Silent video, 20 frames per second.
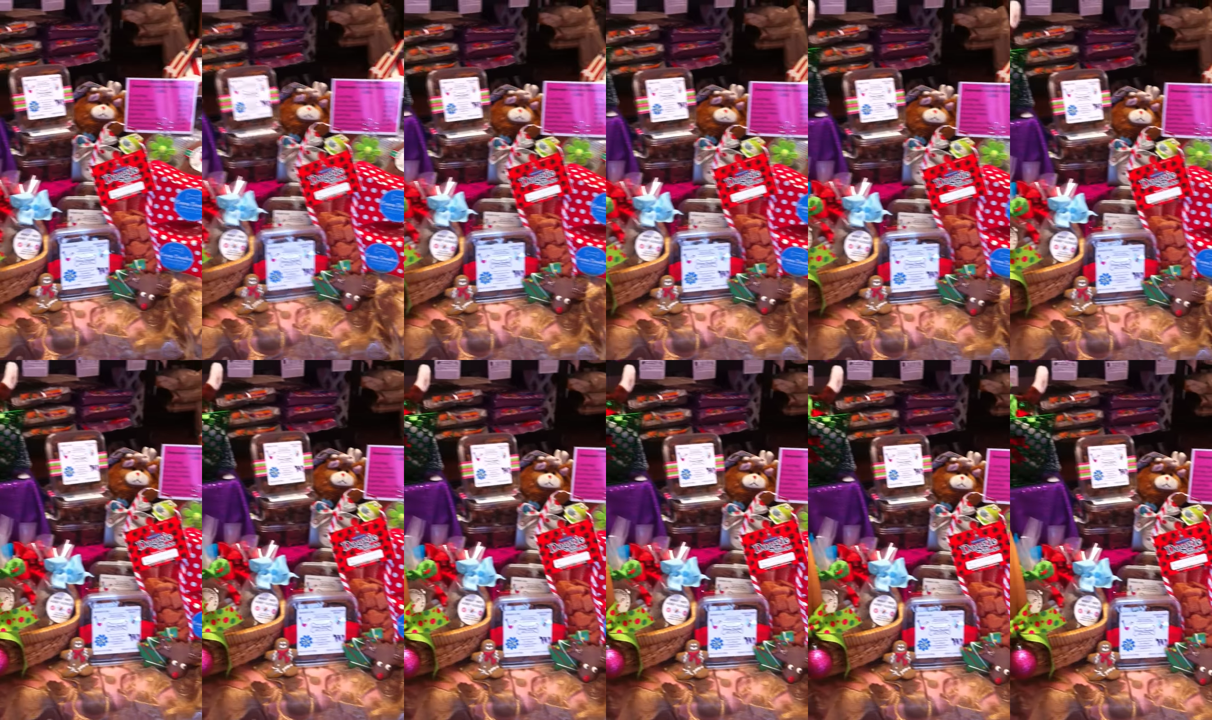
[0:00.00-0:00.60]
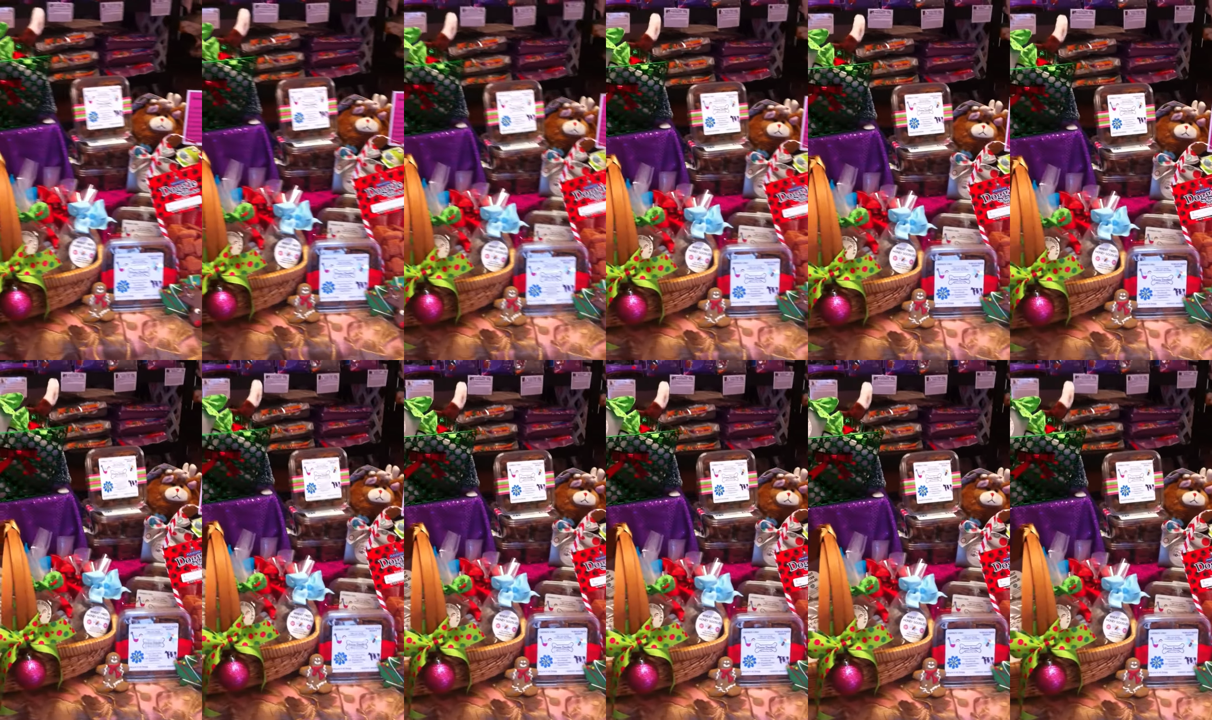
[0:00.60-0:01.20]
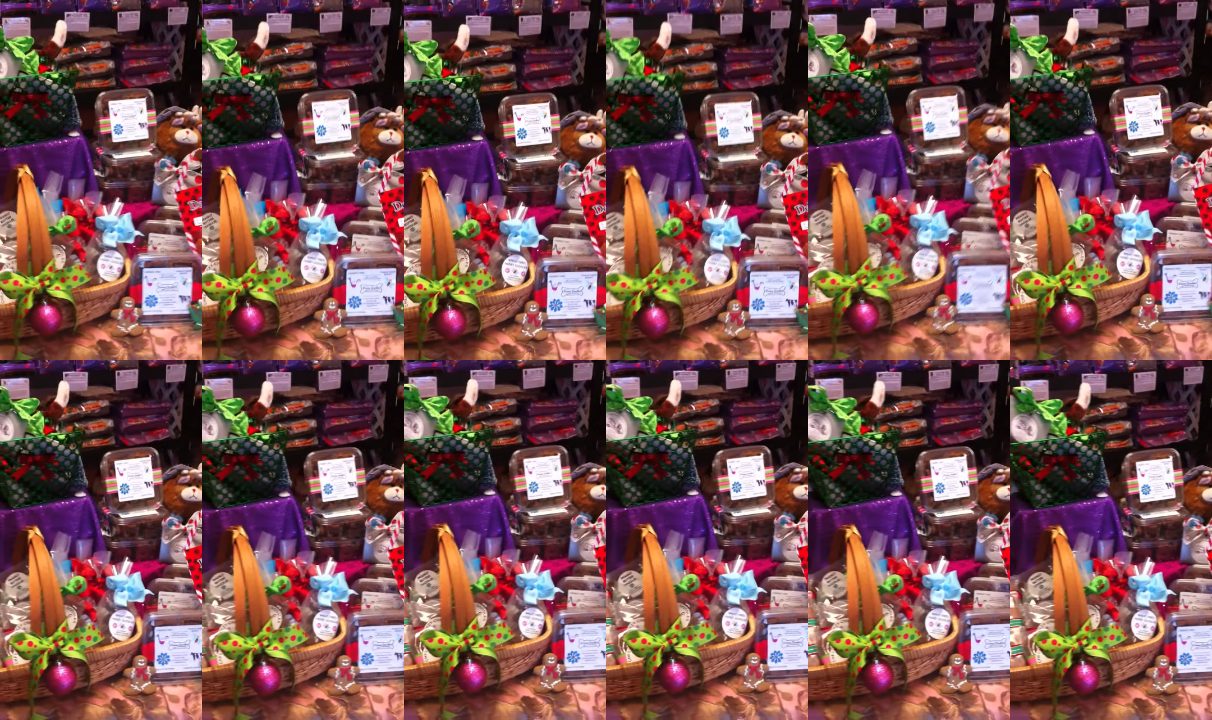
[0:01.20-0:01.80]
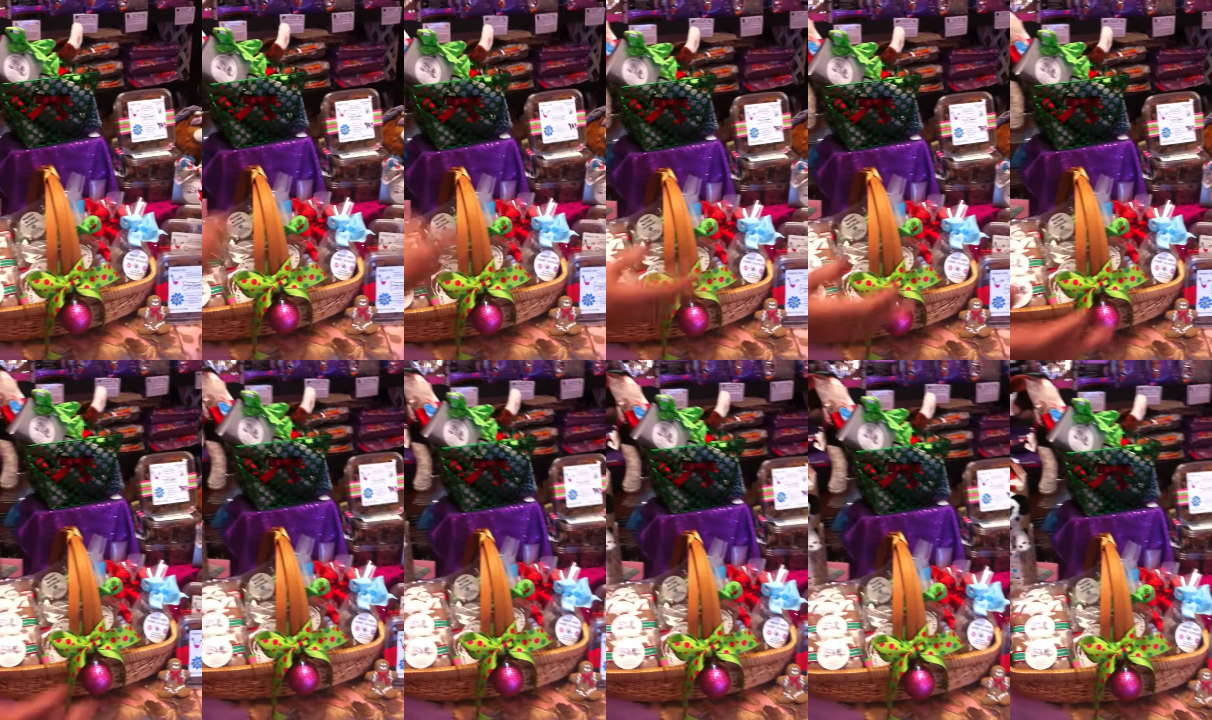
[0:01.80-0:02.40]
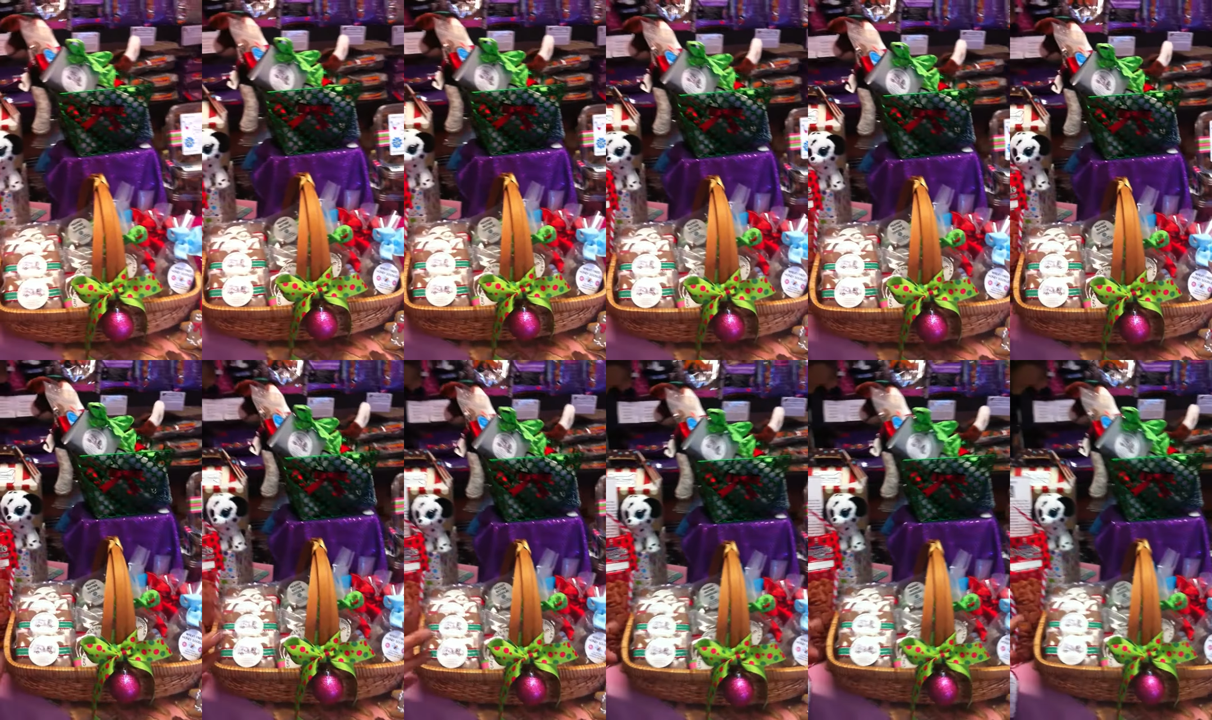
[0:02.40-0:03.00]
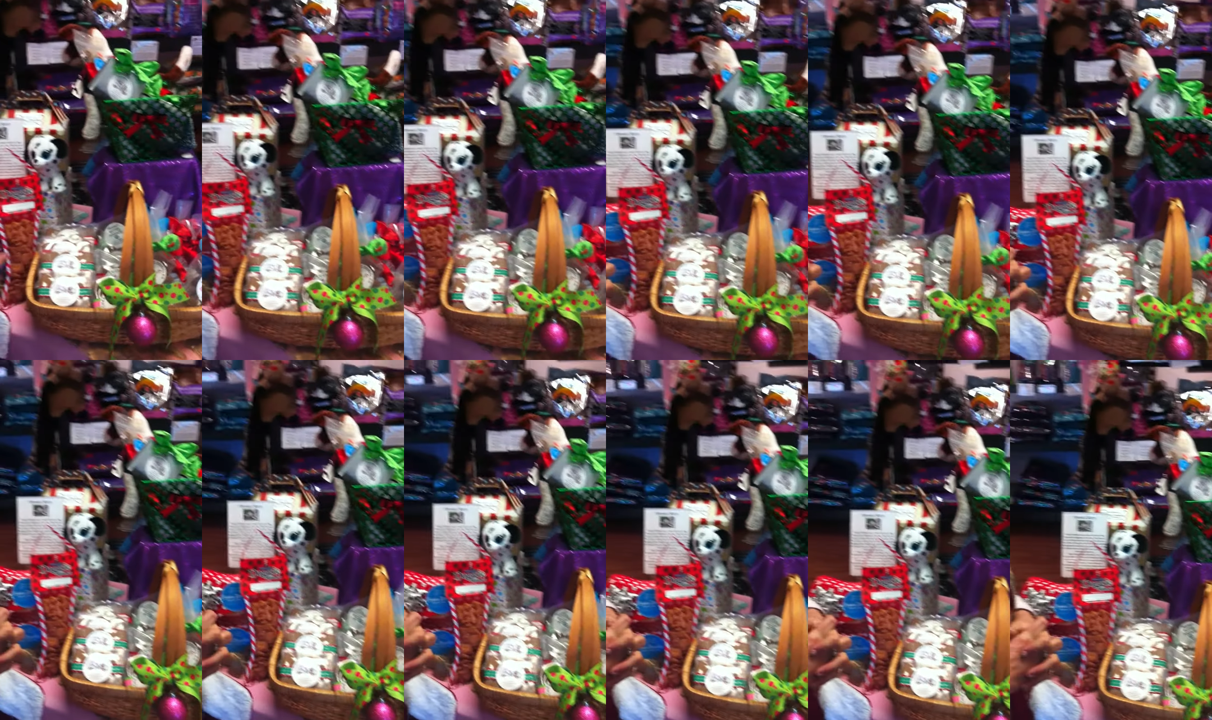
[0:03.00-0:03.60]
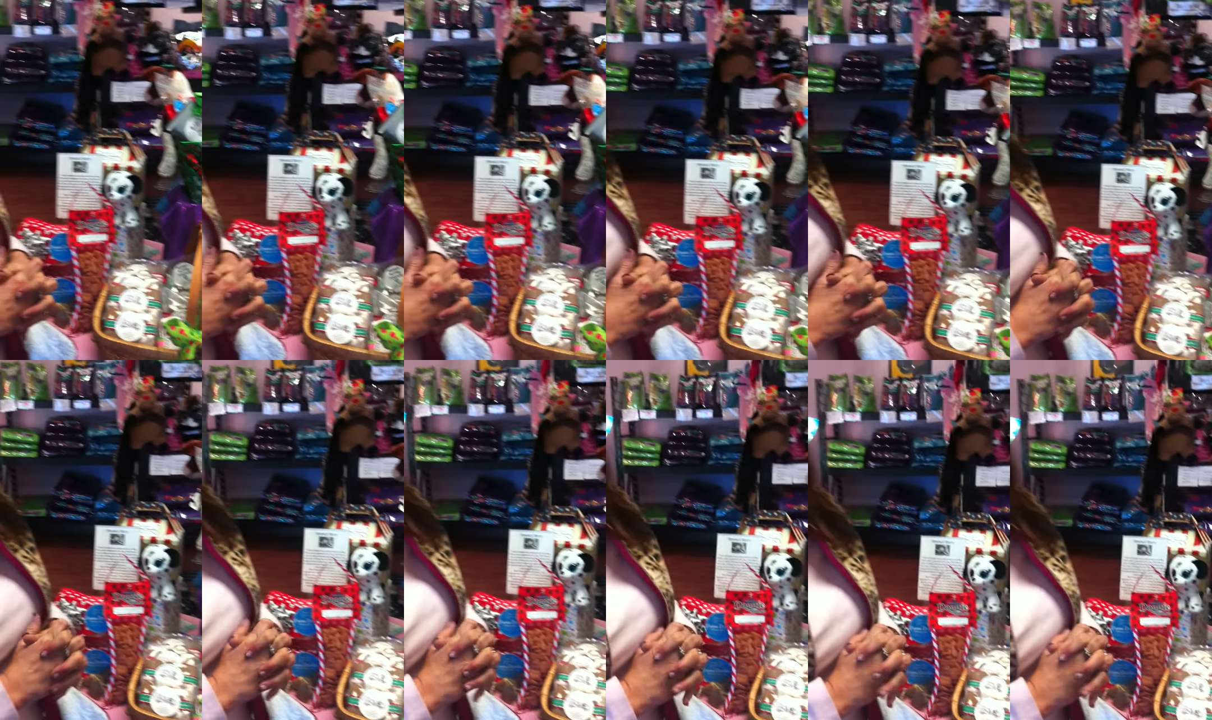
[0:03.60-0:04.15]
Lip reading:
(no speaker visible)